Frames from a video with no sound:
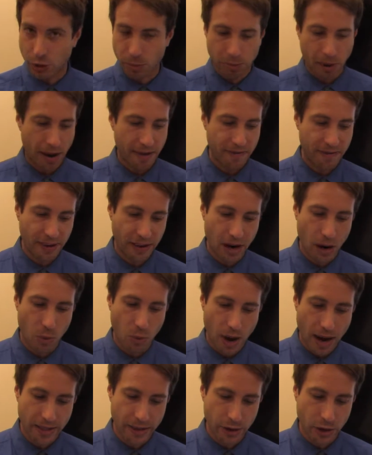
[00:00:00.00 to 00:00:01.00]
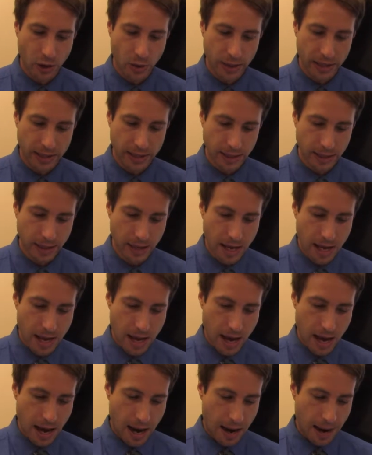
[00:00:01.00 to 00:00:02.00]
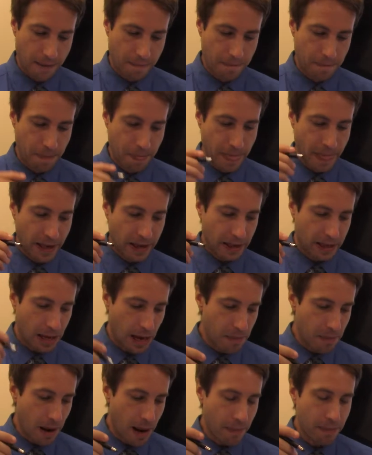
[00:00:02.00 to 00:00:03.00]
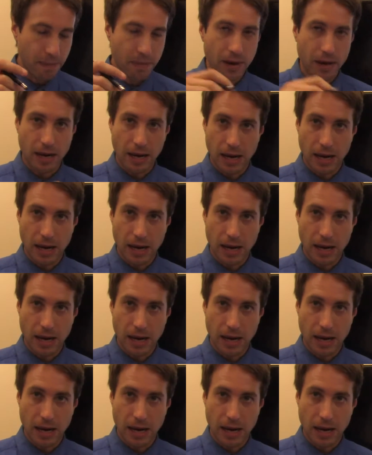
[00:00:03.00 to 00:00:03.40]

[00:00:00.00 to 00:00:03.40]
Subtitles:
can probably figure out why they're going to come up